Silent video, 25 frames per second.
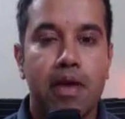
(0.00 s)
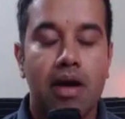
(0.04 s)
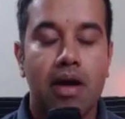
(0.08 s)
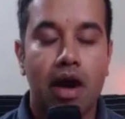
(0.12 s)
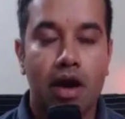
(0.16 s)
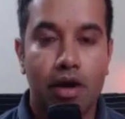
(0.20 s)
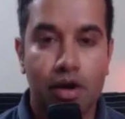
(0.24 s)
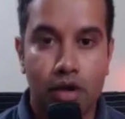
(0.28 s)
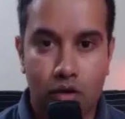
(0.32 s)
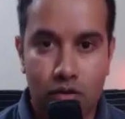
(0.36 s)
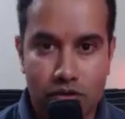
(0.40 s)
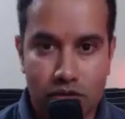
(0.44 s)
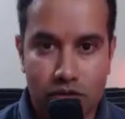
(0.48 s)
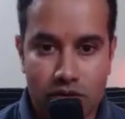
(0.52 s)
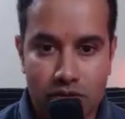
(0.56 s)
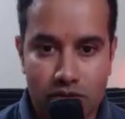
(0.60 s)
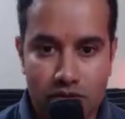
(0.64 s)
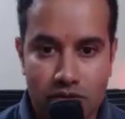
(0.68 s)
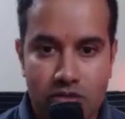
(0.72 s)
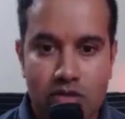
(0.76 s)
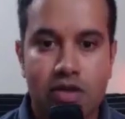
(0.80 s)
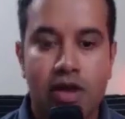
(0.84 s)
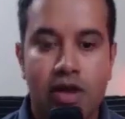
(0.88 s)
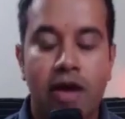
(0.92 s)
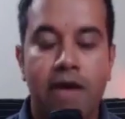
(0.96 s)
around
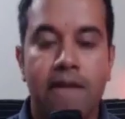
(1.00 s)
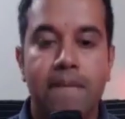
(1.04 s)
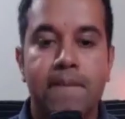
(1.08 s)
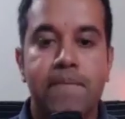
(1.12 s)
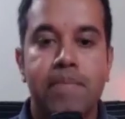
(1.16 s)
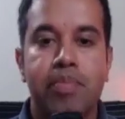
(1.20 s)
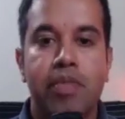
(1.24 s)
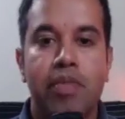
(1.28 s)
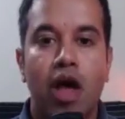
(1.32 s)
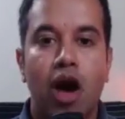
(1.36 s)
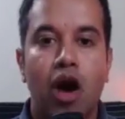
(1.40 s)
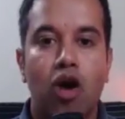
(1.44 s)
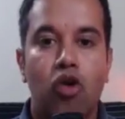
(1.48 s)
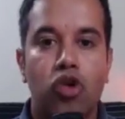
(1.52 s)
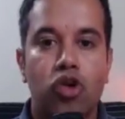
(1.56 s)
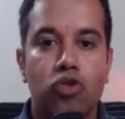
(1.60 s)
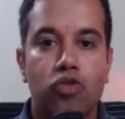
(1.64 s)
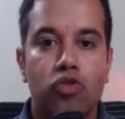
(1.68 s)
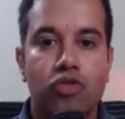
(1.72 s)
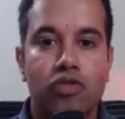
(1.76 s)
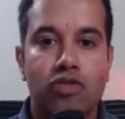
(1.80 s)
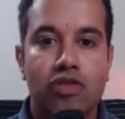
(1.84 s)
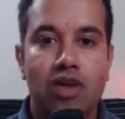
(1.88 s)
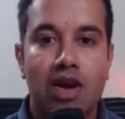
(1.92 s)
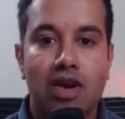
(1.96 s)
this. How do you
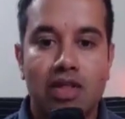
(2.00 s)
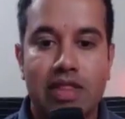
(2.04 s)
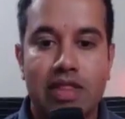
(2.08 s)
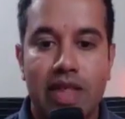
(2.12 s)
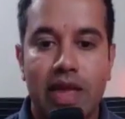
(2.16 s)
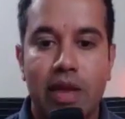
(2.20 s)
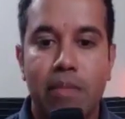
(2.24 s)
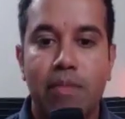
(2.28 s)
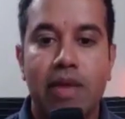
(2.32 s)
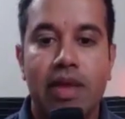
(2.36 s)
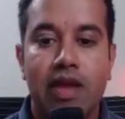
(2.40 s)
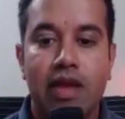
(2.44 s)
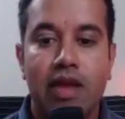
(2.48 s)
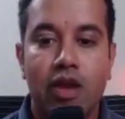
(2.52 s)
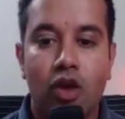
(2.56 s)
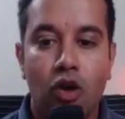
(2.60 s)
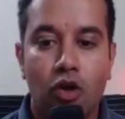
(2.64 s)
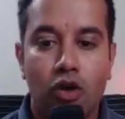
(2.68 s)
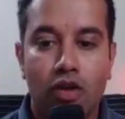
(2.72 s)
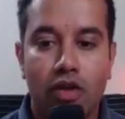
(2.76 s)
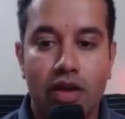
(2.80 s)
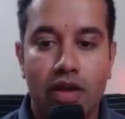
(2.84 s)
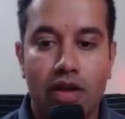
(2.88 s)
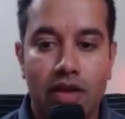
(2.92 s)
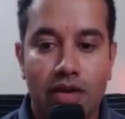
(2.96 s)
start theming
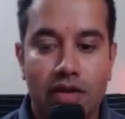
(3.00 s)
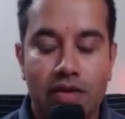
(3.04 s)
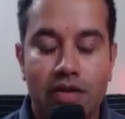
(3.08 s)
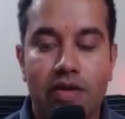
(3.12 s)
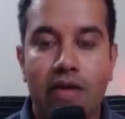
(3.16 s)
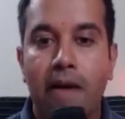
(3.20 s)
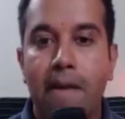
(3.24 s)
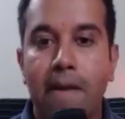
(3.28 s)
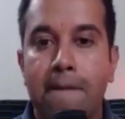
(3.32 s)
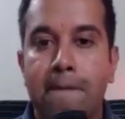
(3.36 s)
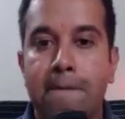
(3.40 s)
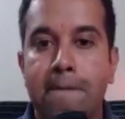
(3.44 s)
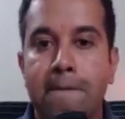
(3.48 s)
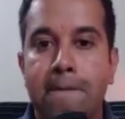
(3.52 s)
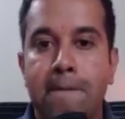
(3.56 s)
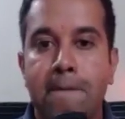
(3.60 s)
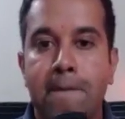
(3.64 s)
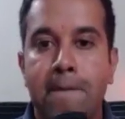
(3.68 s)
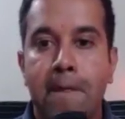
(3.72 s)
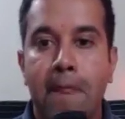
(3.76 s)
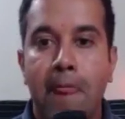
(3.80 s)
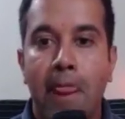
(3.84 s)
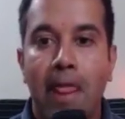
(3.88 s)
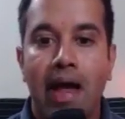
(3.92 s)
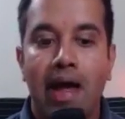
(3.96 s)
your year?
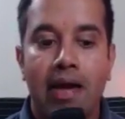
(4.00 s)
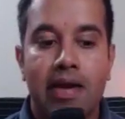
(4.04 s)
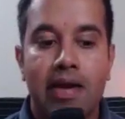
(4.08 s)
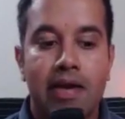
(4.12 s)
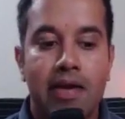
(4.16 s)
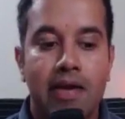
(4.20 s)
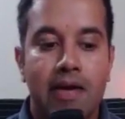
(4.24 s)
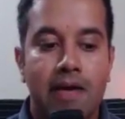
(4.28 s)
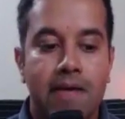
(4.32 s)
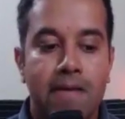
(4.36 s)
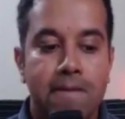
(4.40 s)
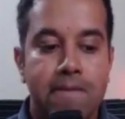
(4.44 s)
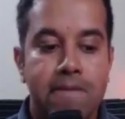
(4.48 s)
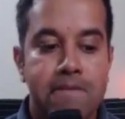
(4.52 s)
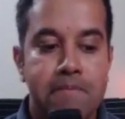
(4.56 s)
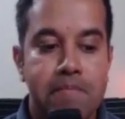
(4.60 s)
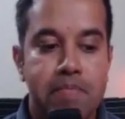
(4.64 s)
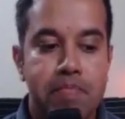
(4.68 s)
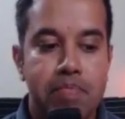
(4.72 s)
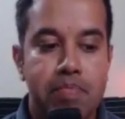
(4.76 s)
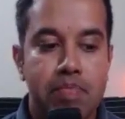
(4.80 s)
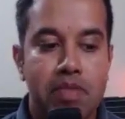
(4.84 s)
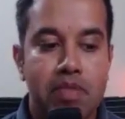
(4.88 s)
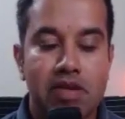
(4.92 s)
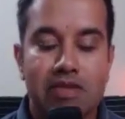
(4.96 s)
And
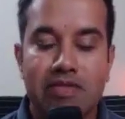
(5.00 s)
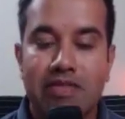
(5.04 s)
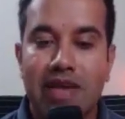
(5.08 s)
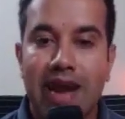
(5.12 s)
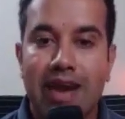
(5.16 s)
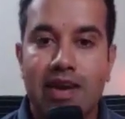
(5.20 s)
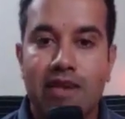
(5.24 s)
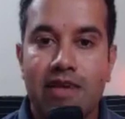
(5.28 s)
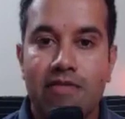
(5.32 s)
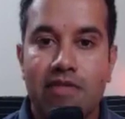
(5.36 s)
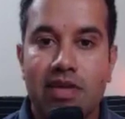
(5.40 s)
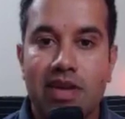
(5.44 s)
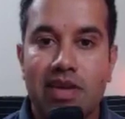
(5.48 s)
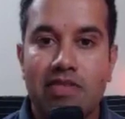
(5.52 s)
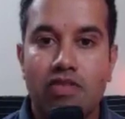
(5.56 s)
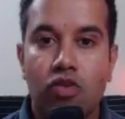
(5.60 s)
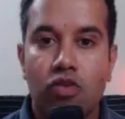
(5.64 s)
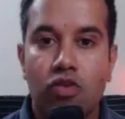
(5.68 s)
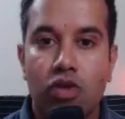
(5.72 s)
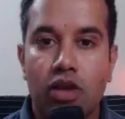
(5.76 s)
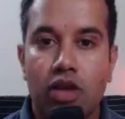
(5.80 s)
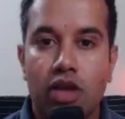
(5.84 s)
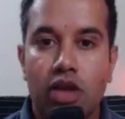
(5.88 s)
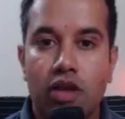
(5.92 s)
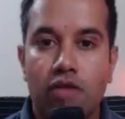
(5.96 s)
this activity is
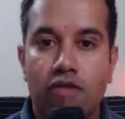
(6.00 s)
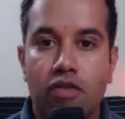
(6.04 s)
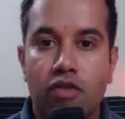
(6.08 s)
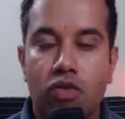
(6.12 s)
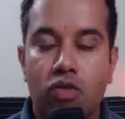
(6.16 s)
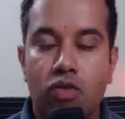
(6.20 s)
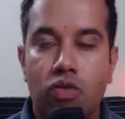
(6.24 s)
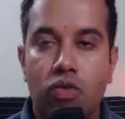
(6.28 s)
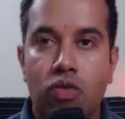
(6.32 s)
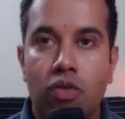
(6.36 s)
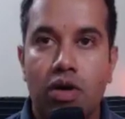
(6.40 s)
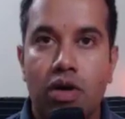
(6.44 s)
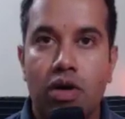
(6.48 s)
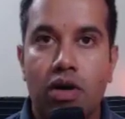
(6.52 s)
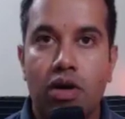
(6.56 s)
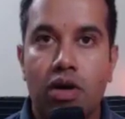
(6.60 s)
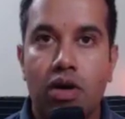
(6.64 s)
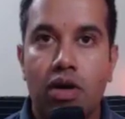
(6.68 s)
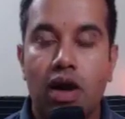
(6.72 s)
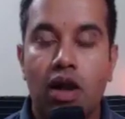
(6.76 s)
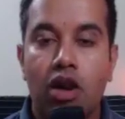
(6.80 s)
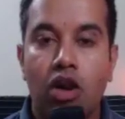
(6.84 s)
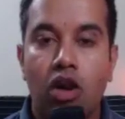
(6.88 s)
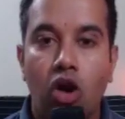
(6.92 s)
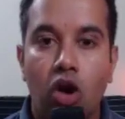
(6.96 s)
going to give you
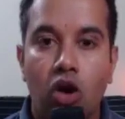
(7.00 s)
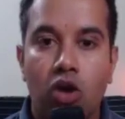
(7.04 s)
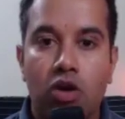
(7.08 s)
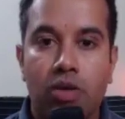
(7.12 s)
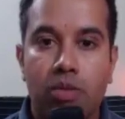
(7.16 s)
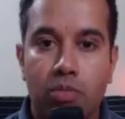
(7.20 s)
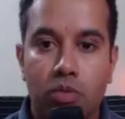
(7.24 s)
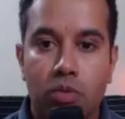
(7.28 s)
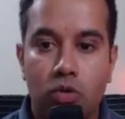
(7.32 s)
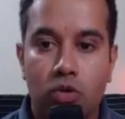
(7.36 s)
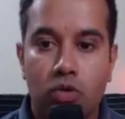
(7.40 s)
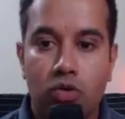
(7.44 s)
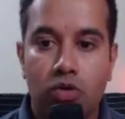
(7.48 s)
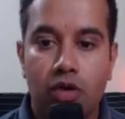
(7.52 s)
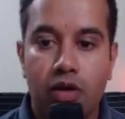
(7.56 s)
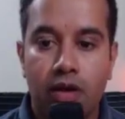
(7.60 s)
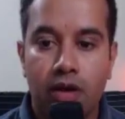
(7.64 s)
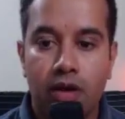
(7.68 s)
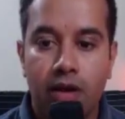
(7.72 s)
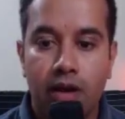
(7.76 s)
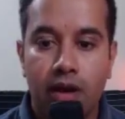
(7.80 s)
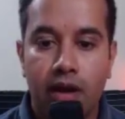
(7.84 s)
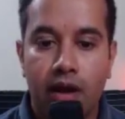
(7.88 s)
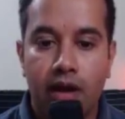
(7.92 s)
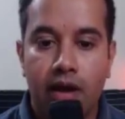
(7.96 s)
a lot more
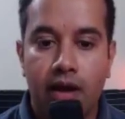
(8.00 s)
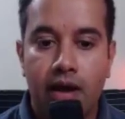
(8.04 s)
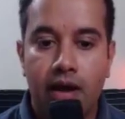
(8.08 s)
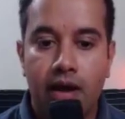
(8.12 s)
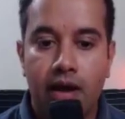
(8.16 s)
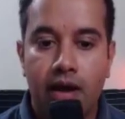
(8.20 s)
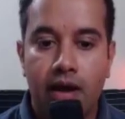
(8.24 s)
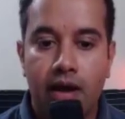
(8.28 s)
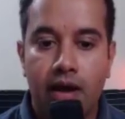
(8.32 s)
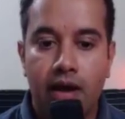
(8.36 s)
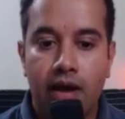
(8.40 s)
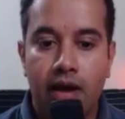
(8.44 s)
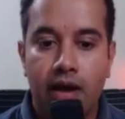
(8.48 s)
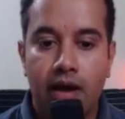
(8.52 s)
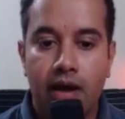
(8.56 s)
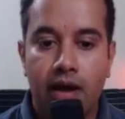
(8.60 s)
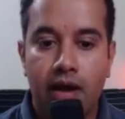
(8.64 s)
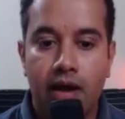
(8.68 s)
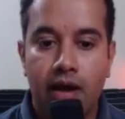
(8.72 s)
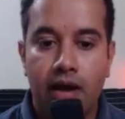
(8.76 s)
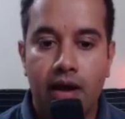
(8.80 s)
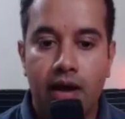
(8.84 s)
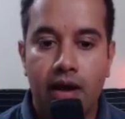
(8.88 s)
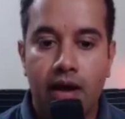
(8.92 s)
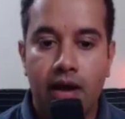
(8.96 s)

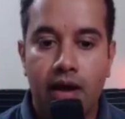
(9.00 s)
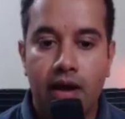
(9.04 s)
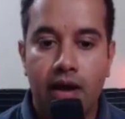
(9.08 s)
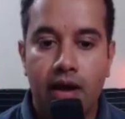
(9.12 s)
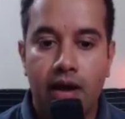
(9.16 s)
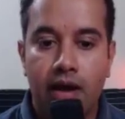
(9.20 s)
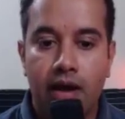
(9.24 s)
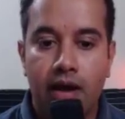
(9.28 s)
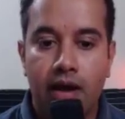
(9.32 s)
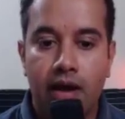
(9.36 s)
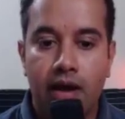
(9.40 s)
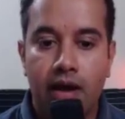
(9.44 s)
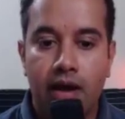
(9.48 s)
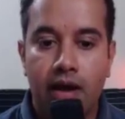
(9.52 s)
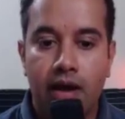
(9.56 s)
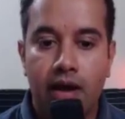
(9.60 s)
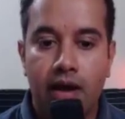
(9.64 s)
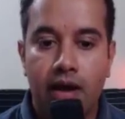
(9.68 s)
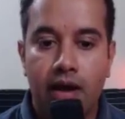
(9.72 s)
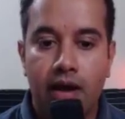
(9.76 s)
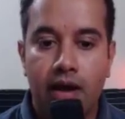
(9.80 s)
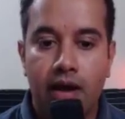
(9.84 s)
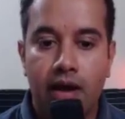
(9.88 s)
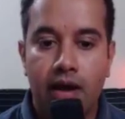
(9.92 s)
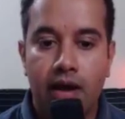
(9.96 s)
awareness around